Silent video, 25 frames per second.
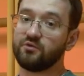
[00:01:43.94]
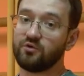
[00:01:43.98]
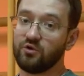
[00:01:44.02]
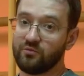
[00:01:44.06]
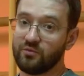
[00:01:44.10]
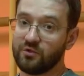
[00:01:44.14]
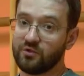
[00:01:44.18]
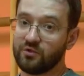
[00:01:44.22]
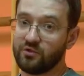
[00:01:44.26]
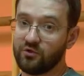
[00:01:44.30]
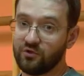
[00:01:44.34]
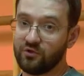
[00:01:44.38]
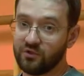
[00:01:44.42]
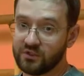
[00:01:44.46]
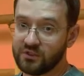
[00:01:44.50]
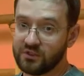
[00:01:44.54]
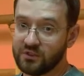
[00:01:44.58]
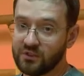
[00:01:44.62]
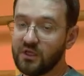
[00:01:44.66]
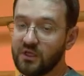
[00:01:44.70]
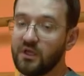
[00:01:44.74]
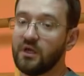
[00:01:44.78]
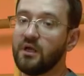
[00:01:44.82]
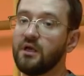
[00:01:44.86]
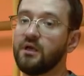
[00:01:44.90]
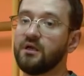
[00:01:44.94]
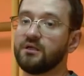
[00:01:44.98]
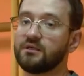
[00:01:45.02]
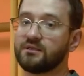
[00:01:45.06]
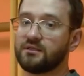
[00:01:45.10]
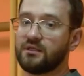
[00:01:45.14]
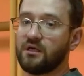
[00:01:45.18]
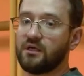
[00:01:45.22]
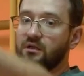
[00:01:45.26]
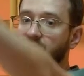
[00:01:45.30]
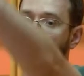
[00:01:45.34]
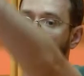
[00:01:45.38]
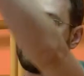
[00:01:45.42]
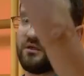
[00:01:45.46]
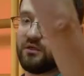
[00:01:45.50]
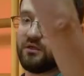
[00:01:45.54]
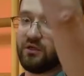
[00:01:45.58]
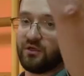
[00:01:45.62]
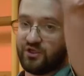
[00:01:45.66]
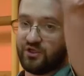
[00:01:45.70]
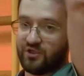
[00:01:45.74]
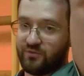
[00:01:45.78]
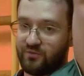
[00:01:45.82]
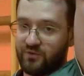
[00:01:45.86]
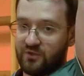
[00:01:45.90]
That is, whether it has
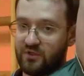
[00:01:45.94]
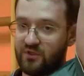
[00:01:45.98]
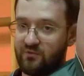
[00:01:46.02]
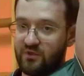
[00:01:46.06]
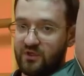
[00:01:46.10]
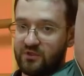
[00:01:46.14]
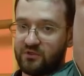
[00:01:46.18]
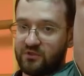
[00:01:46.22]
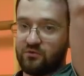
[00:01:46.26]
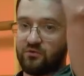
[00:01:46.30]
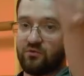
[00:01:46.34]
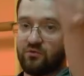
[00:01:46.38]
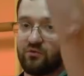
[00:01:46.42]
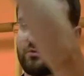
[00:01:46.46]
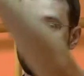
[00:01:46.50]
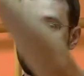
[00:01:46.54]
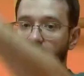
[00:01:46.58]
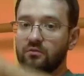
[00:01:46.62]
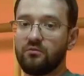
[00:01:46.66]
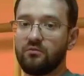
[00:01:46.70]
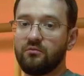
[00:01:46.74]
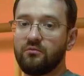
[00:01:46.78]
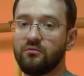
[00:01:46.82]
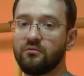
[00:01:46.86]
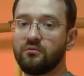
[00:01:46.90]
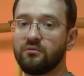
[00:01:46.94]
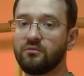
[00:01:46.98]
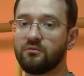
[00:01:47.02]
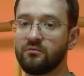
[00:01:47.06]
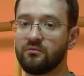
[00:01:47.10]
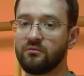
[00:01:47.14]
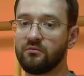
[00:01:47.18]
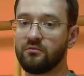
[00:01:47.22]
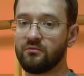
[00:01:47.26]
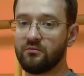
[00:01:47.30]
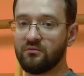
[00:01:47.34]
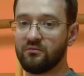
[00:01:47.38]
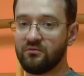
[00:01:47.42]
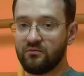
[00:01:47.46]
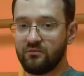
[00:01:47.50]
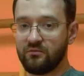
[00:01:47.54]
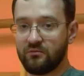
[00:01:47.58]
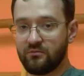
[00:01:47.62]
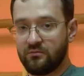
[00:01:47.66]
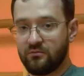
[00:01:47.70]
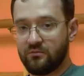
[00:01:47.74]
become easier to raise your arm,